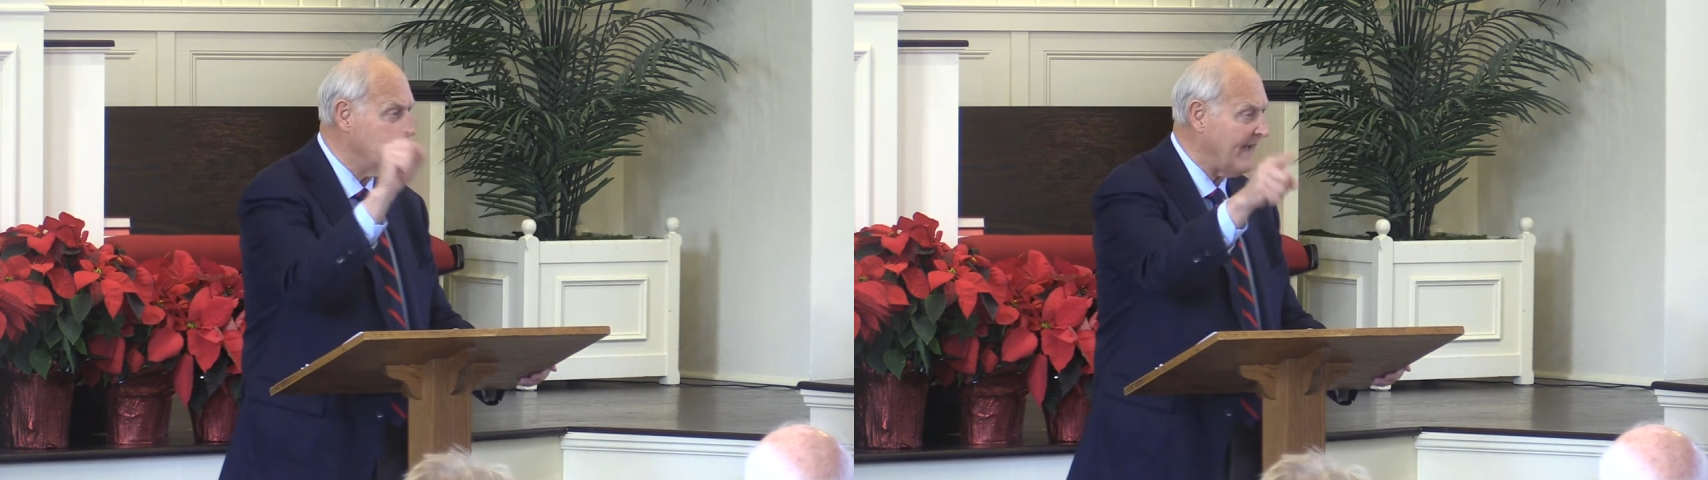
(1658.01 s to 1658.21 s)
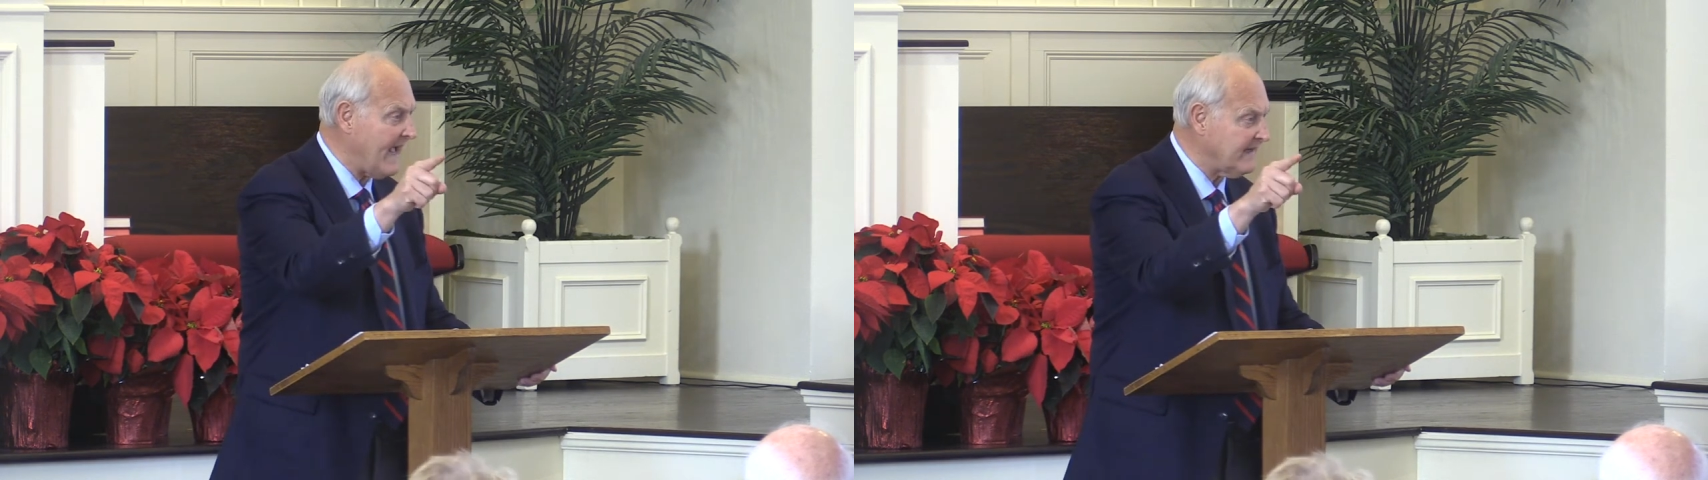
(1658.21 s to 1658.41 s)

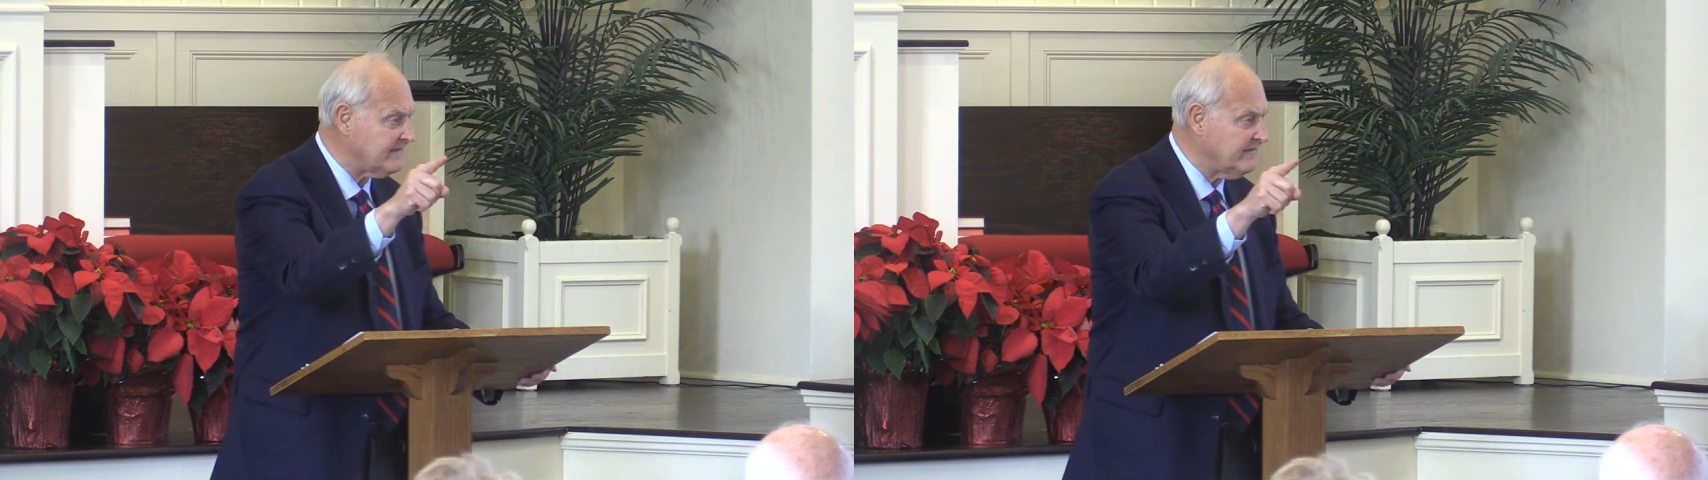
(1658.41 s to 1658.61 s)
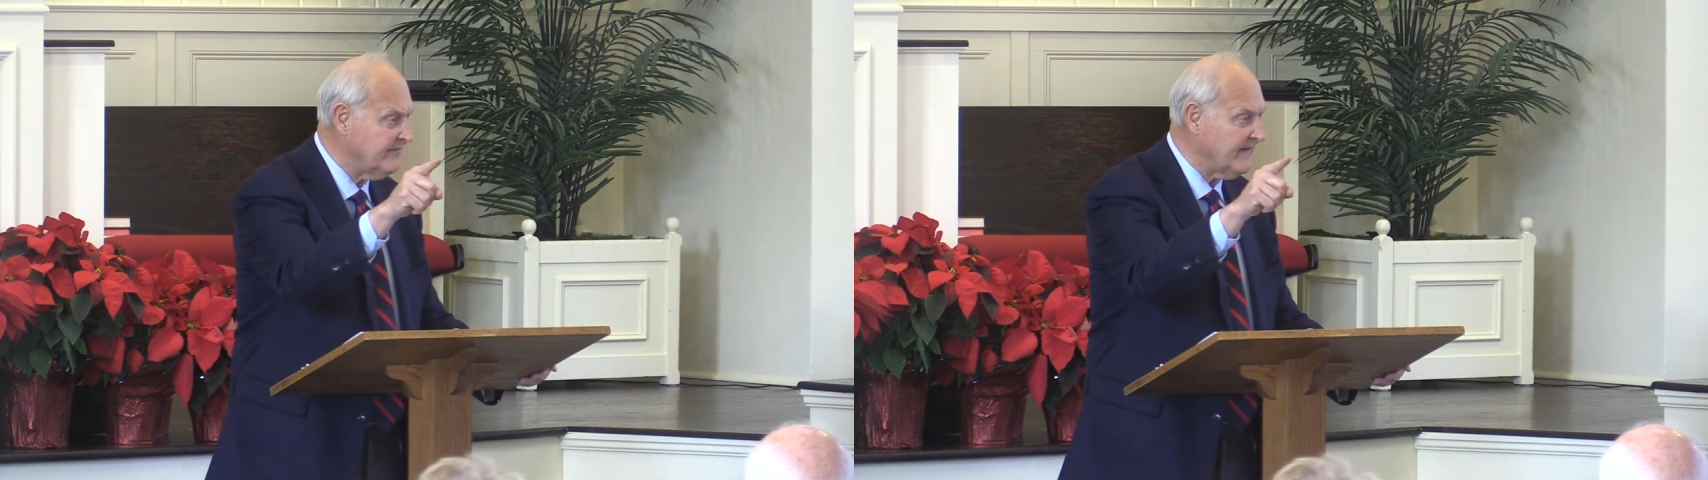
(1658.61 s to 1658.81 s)

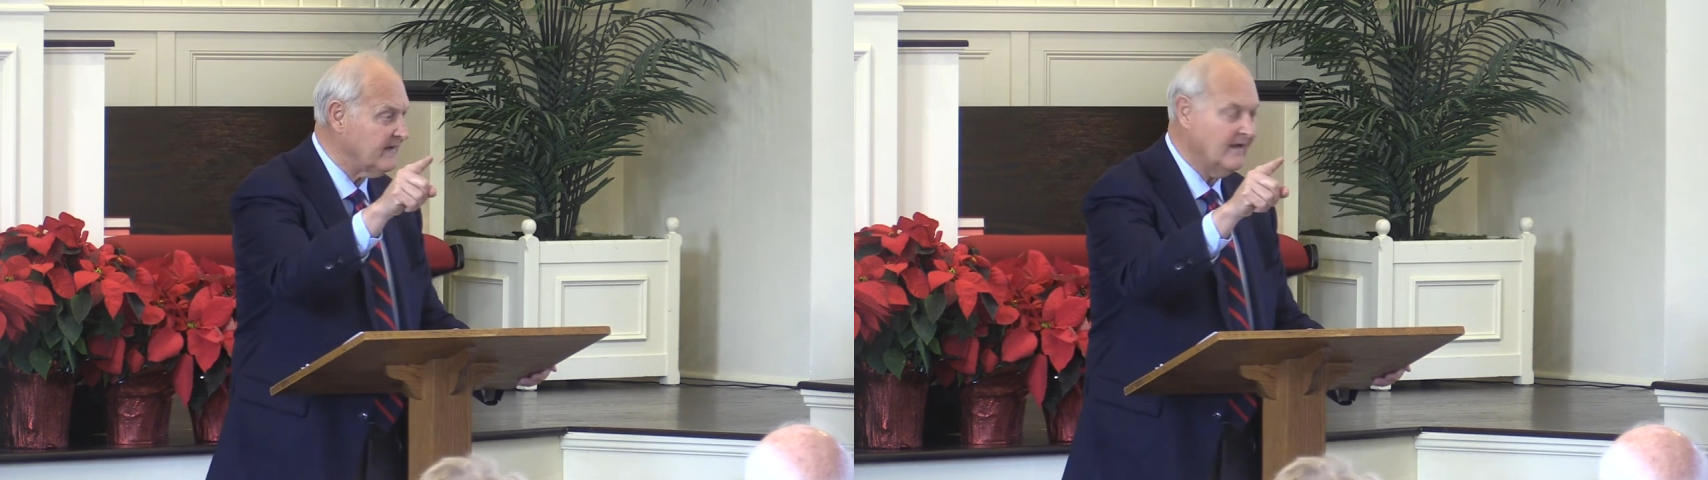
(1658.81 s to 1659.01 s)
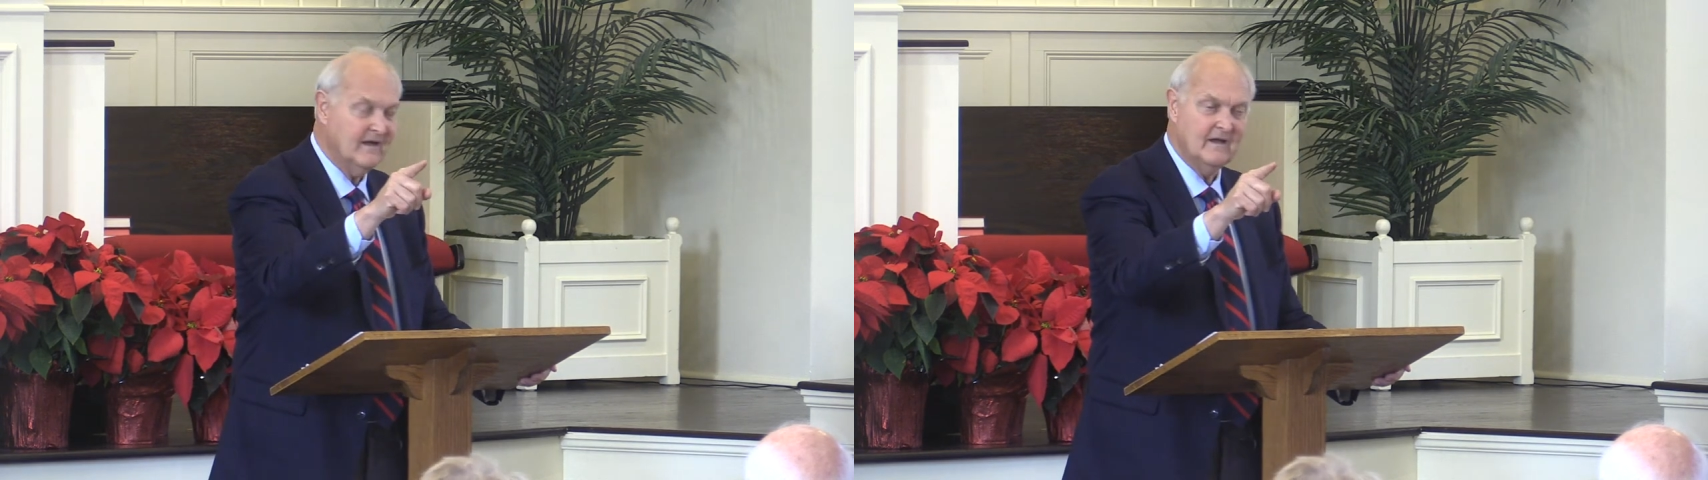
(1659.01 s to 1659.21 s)
back to the